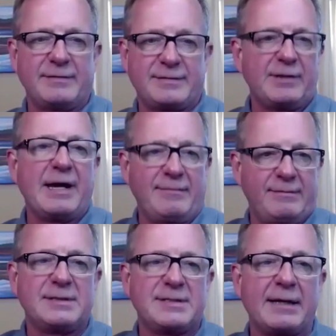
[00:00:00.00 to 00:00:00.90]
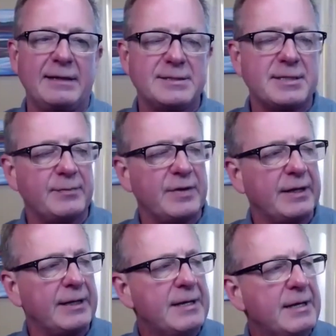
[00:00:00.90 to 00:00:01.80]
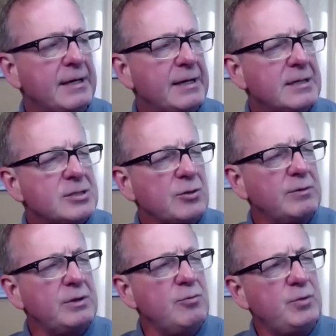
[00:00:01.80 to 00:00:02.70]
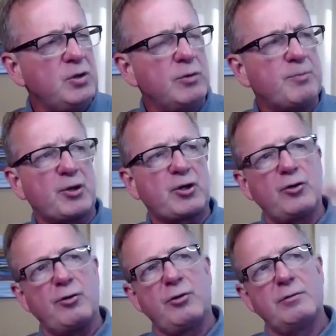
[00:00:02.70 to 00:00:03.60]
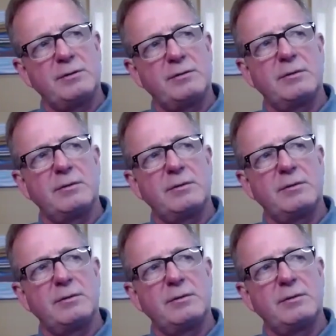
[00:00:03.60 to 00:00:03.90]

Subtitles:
So that exactly the same thing. So you would procure